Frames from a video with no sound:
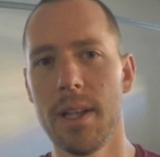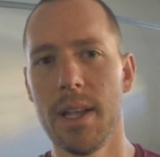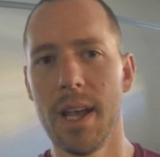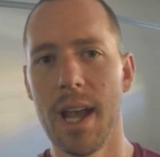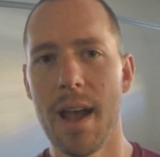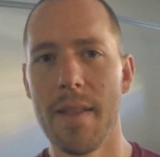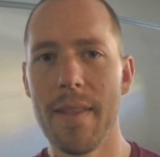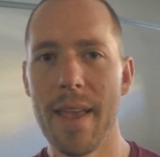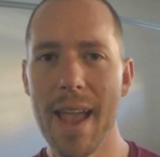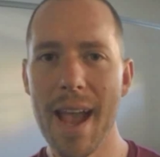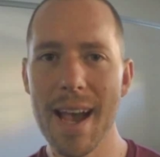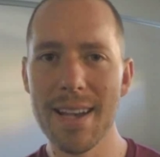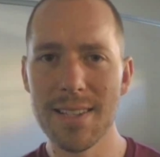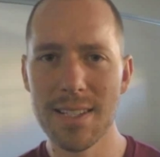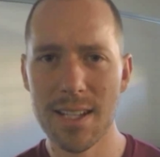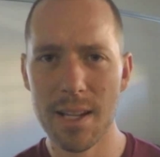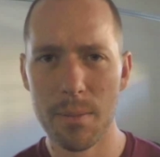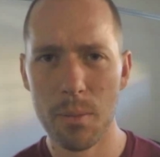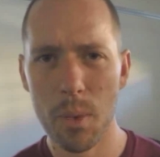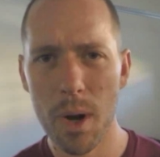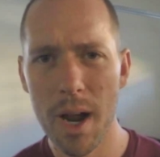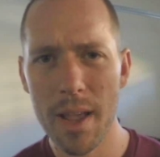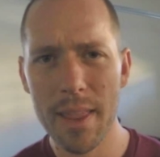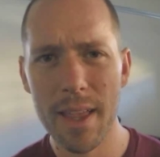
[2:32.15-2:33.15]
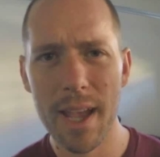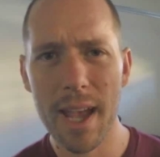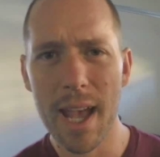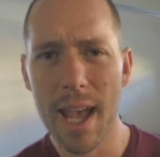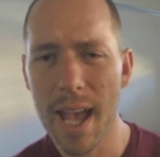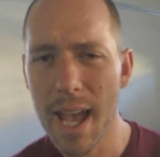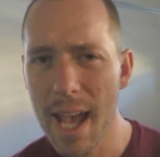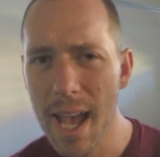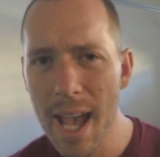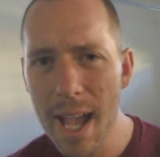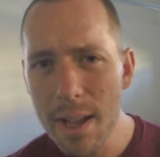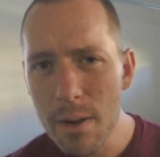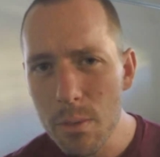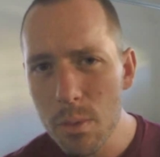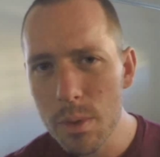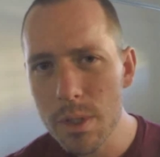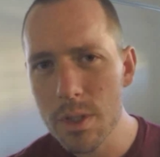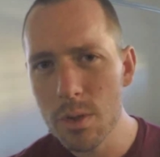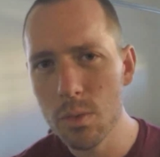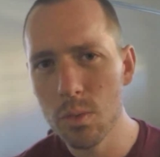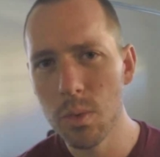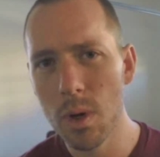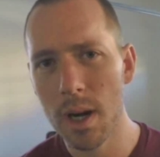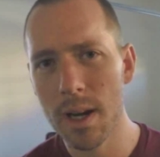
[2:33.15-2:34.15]
And they asked him, why the heck were
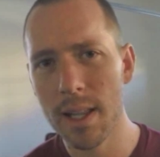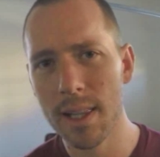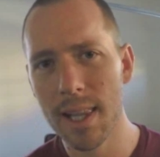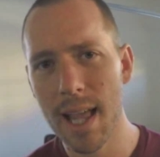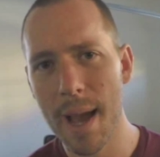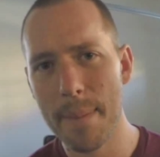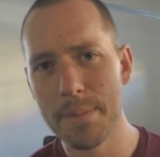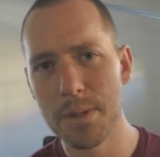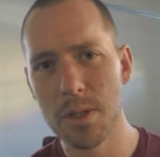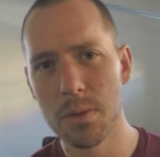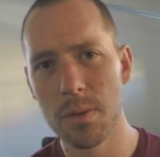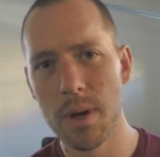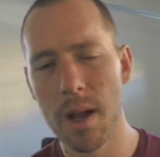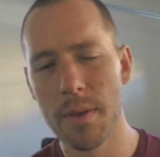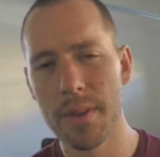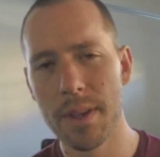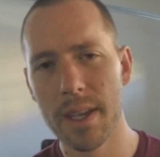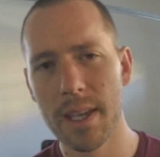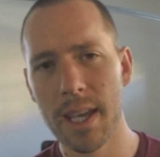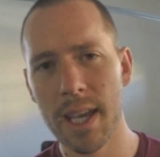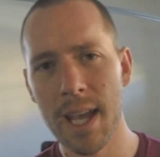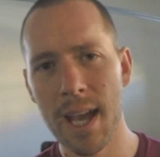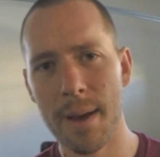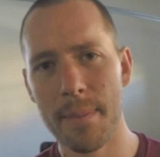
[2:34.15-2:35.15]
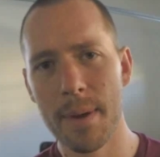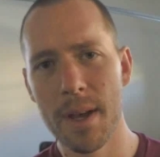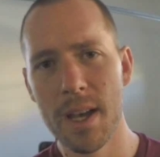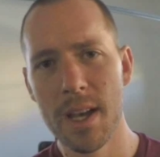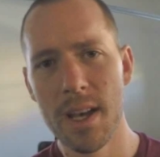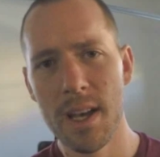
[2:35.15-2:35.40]
you running laps around the camp?